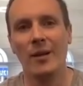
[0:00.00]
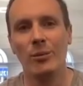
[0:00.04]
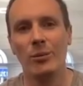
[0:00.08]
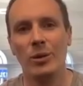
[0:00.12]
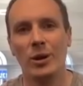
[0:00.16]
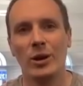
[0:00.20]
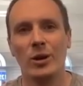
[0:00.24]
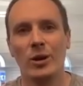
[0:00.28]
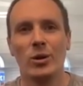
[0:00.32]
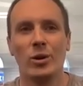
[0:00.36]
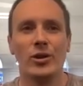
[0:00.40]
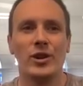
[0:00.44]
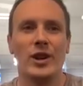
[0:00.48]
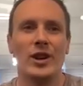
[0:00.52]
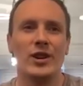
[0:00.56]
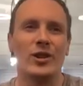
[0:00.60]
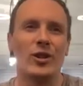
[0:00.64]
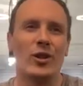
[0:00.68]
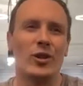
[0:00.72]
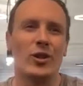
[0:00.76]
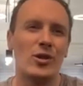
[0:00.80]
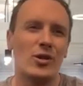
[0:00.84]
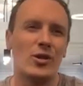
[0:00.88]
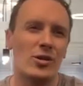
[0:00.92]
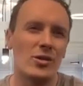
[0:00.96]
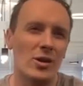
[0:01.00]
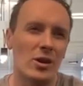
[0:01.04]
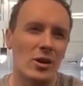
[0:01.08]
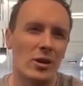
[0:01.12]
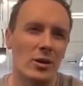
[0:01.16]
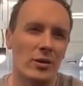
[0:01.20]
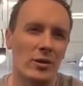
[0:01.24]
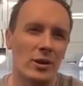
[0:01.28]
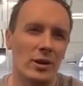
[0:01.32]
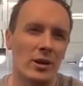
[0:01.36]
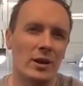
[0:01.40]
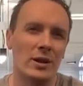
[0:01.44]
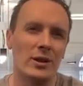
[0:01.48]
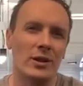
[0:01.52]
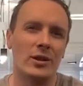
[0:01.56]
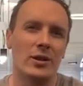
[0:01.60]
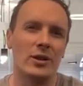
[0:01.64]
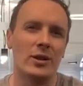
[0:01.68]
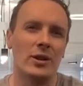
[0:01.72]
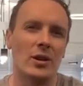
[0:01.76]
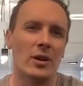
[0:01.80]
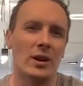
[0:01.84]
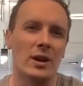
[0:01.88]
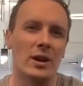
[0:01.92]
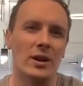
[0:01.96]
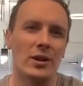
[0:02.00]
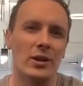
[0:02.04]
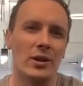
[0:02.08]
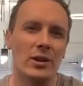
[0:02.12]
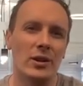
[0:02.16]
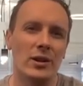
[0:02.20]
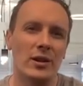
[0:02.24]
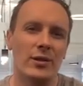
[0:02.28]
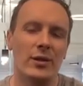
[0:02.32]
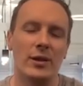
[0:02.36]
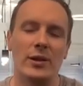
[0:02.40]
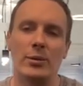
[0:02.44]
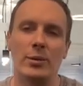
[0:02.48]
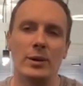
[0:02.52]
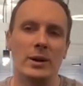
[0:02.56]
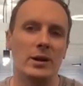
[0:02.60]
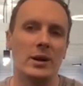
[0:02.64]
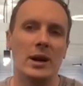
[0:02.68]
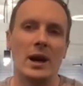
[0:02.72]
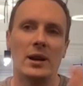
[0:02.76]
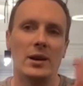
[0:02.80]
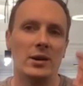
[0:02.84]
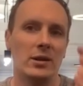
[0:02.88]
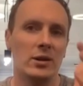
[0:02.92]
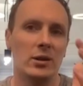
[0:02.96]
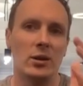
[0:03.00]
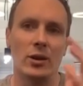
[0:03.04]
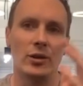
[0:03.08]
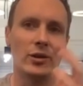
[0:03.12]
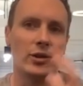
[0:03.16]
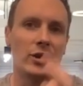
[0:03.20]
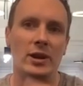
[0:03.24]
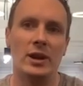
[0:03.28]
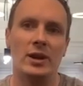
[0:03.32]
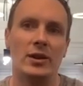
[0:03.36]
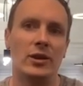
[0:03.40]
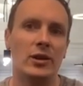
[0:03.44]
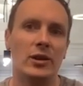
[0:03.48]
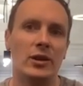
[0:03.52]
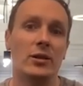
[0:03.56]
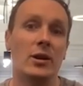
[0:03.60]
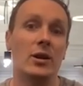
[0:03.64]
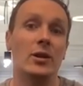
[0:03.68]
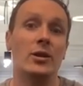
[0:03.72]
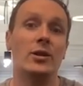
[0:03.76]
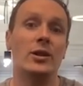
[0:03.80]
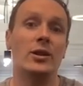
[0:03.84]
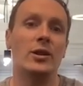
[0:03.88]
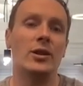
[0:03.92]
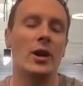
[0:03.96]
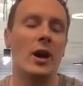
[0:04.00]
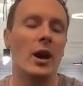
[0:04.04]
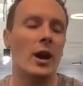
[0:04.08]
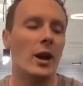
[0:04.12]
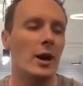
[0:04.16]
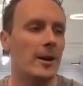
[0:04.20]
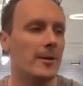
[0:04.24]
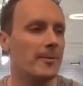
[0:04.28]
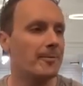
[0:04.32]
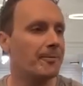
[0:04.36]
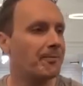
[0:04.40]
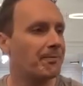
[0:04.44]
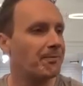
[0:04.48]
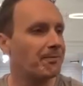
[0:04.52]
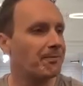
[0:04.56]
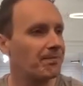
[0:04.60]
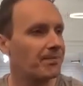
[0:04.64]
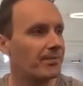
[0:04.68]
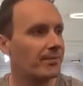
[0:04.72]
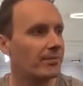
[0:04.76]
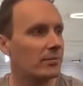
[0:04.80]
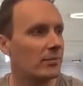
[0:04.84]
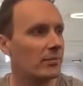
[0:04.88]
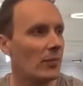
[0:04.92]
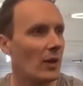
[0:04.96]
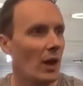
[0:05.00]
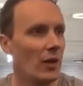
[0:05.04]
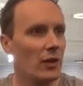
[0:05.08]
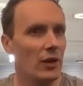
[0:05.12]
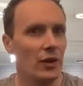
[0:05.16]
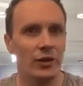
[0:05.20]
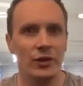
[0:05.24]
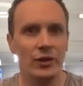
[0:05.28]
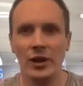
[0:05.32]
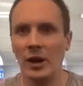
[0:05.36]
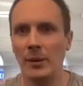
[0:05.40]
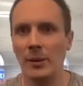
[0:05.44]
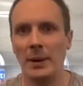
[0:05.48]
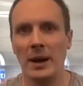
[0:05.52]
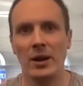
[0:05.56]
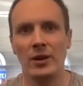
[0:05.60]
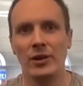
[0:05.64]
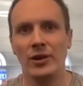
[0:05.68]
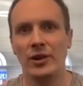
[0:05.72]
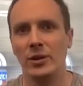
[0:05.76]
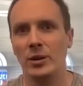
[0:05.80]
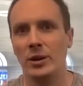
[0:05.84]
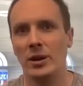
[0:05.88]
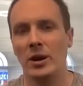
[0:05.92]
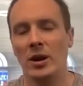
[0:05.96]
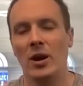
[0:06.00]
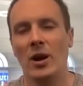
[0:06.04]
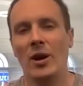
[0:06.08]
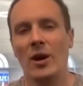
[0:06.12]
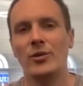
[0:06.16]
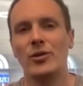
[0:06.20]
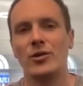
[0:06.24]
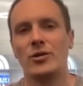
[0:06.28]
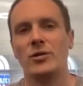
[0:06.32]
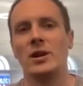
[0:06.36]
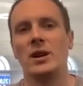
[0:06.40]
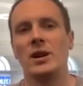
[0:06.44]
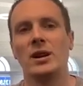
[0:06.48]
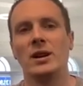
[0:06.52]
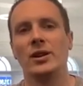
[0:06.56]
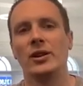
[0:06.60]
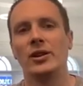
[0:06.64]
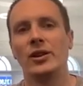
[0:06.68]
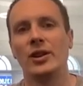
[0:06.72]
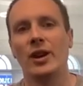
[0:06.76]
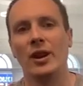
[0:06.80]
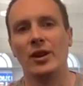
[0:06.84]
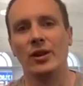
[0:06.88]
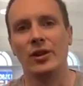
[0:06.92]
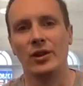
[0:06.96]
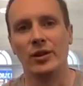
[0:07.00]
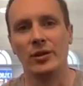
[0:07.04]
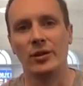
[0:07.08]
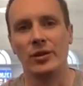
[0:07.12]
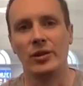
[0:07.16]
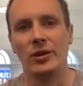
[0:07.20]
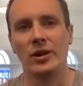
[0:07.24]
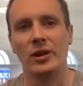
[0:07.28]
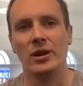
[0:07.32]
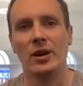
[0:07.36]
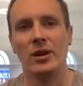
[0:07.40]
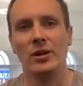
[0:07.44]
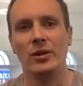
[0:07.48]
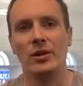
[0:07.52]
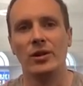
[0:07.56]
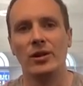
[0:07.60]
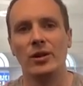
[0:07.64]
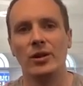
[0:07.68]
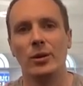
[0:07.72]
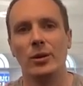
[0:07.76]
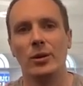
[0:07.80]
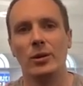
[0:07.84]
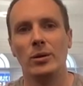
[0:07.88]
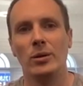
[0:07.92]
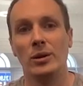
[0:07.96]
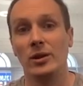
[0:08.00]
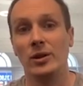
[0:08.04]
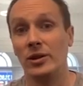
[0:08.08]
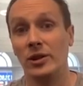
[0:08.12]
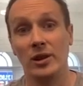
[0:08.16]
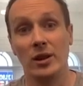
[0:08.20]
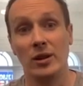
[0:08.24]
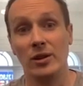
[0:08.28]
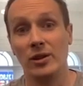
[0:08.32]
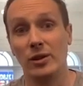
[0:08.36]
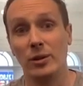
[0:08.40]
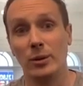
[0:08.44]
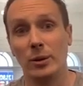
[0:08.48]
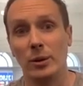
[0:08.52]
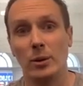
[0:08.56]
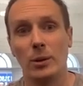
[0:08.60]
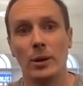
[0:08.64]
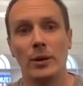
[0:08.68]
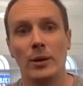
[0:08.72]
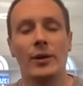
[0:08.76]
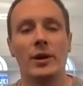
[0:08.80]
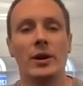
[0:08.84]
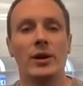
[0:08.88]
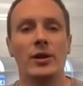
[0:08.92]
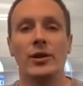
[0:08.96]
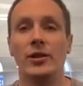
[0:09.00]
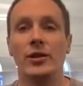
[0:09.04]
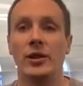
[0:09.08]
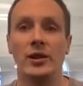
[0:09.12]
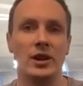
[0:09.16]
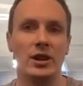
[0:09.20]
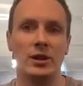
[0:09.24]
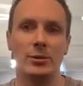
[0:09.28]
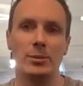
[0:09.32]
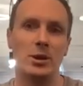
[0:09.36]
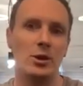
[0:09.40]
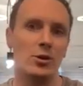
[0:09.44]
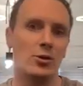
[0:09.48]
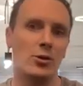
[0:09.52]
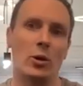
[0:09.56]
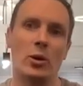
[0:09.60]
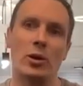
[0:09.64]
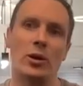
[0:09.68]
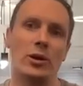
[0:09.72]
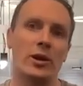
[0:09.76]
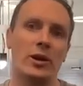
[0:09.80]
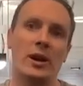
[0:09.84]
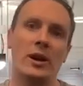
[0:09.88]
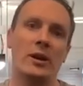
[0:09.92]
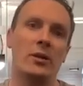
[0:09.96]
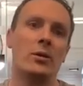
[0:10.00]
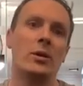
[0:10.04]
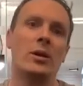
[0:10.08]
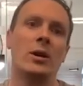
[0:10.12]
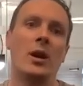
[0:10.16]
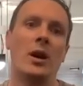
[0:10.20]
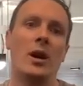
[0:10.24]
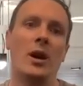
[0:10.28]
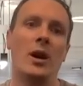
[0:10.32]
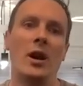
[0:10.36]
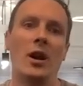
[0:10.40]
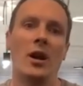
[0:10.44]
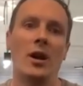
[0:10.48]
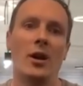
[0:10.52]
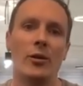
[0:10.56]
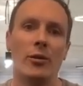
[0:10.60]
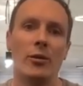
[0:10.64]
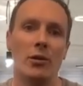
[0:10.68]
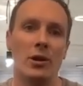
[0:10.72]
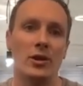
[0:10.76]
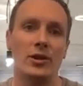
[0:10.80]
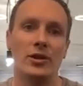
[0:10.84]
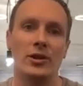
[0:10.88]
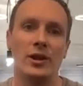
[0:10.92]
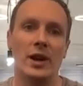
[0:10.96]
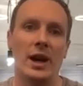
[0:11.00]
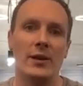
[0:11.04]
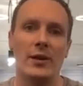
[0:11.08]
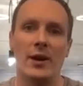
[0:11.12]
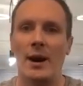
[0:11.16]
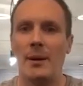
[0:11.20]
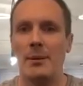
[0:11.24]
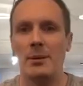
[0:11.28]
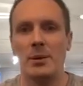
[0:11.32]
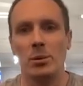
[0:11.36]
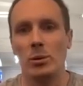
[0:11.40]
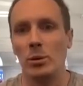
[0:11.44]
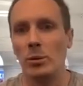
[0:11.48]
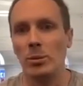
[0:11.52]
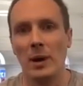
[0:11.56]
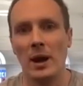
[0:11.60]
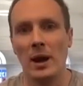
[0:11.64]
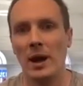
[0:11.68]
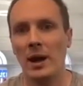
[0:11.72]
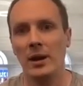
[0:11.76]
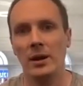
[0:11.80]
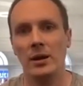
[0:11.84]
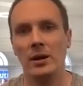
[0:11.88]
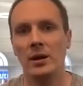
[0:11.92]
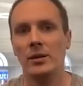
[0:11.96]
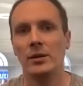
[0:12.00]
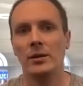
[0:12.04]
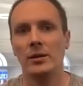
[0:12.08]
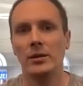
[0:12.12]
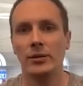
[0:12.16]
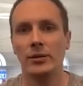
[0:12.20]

But of course, that's not true. If you look at the science, if we had got to net zero today, there's still about two and a half trillion tons of CO2 and CO2 equivalents that need to be drawn down for us to mm-hmm. have a habitable planet